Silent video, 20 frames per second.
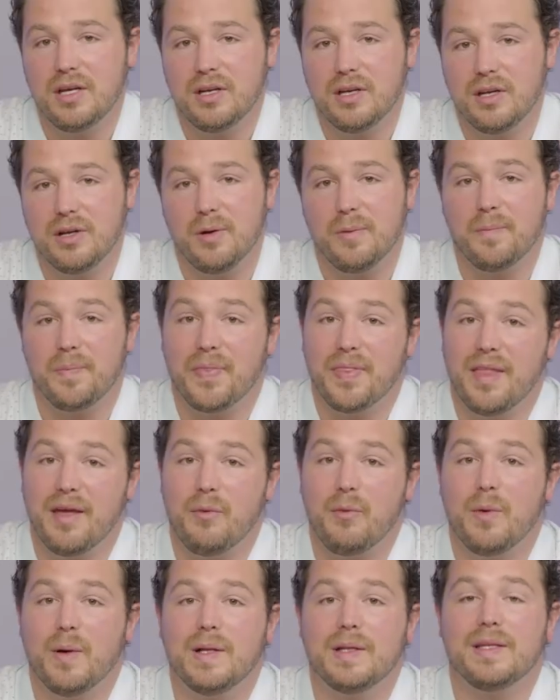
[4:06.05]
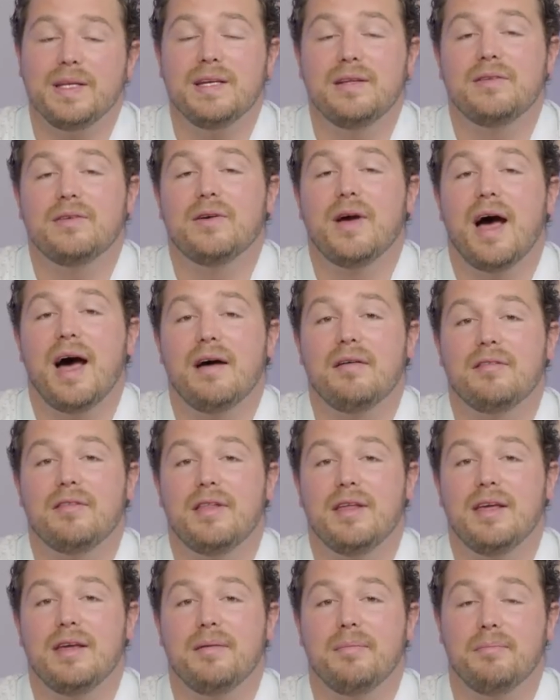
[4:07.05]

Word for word: you know, they will need to have the